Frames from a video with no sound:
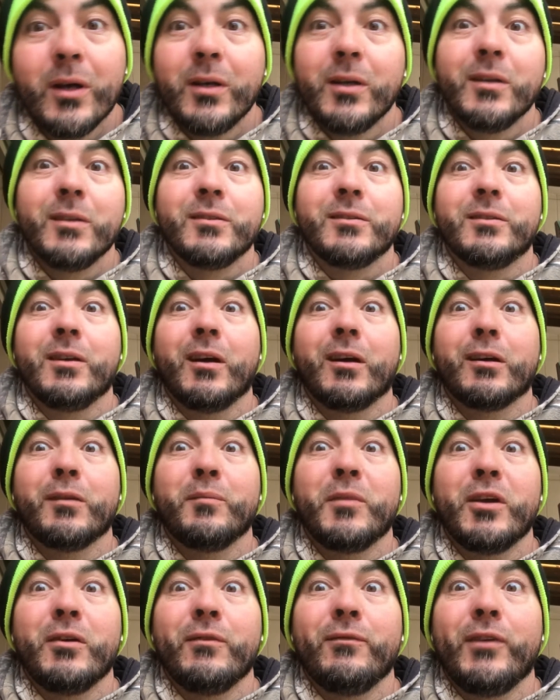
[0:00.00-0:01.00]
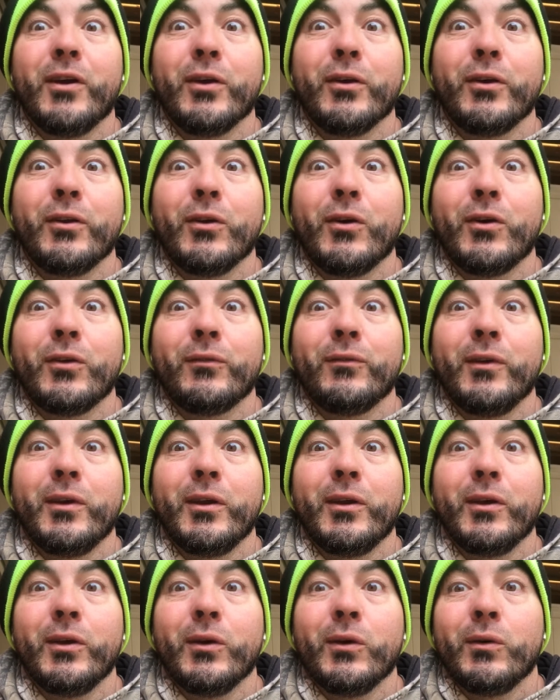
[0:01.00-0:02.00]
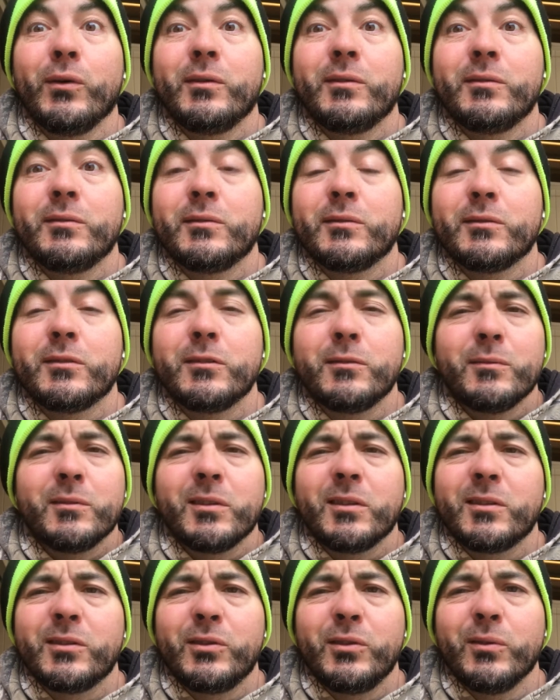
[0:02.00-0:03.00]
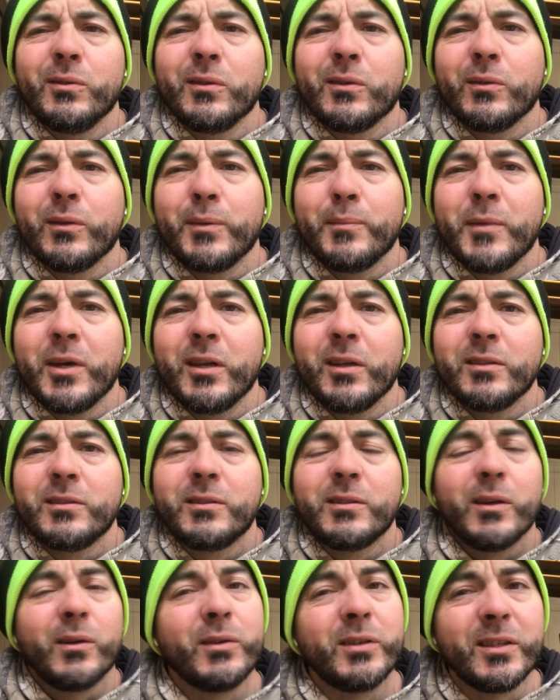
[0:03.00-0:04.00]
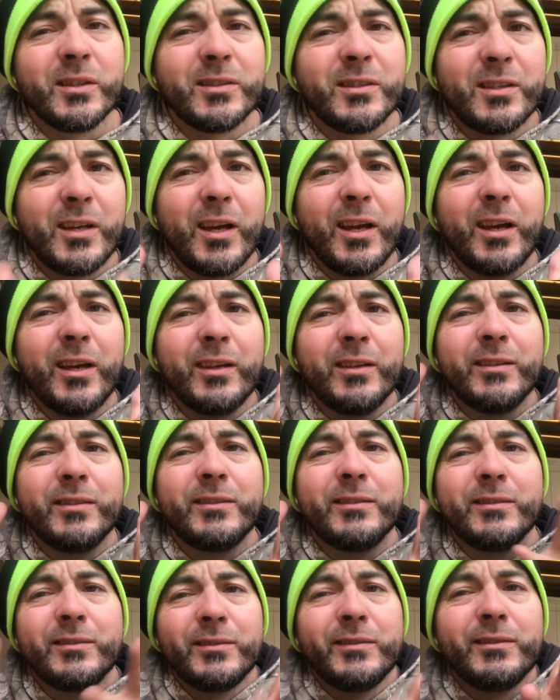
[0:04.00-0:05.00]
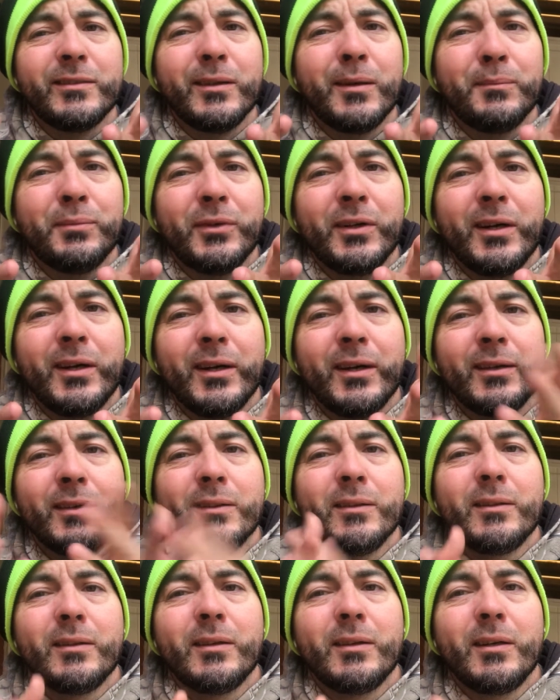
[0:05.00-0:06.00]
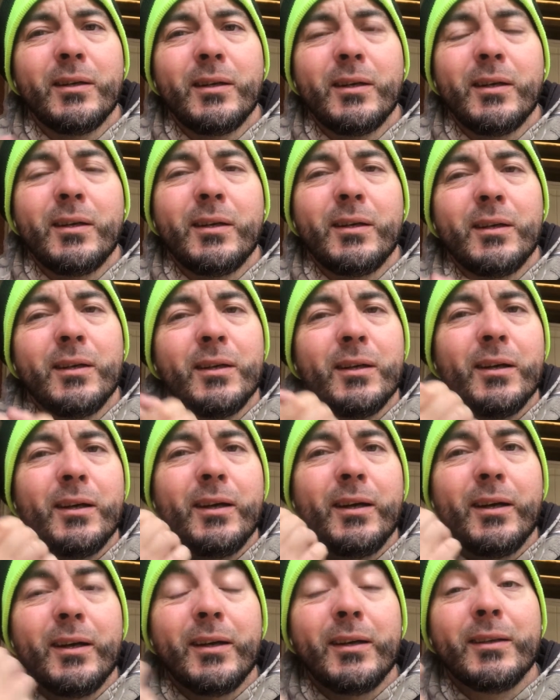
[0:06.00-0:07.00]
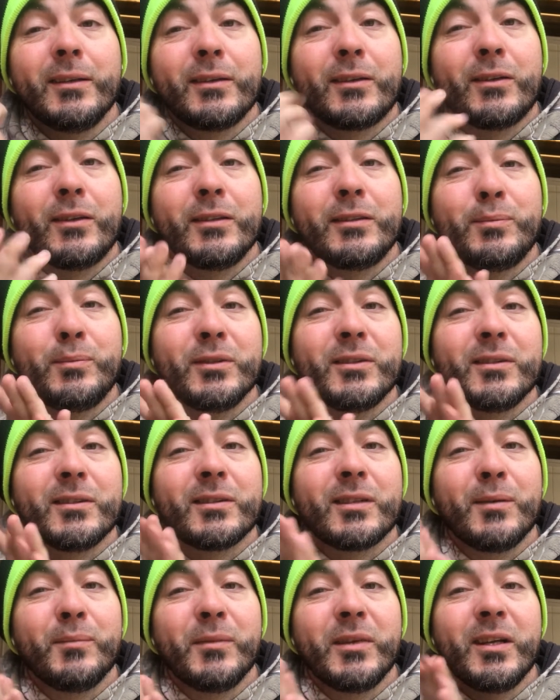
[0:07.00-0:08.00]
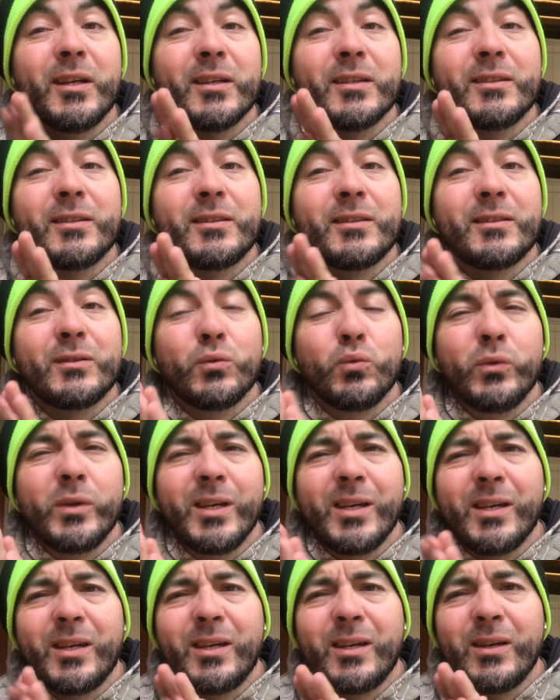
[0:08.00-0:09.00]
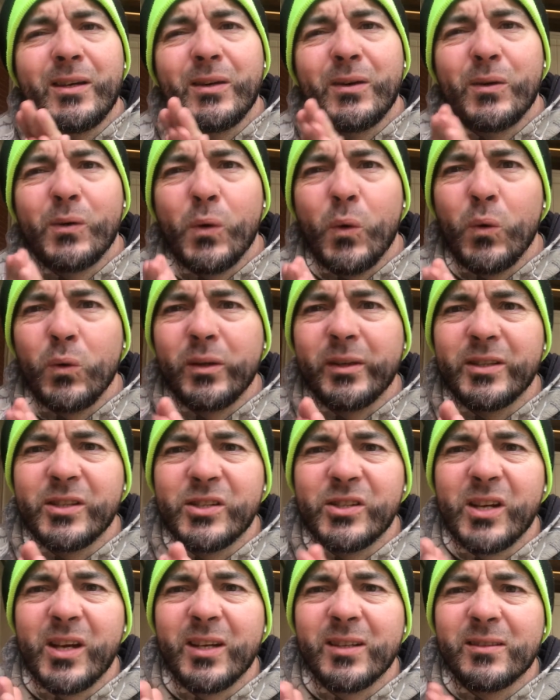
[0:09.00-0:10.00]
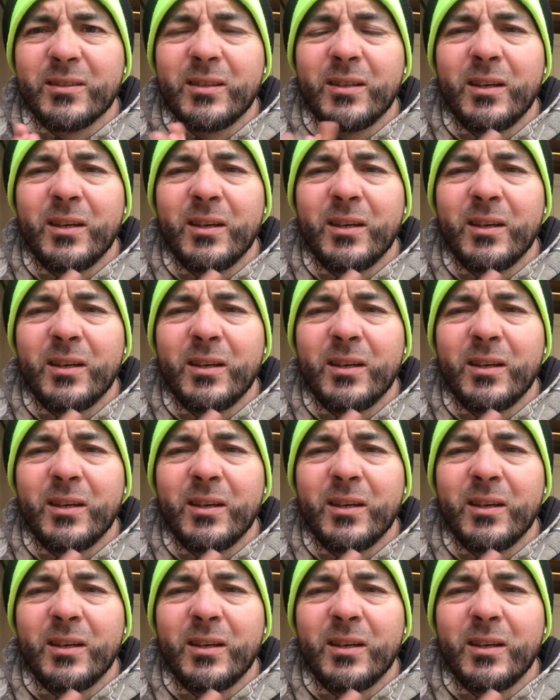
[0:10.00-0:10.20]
It's not going to be a very long video. Just like 2 or 3 minutes. I was just saying, I'm fine. And Christmas is coming next week. Holy shit.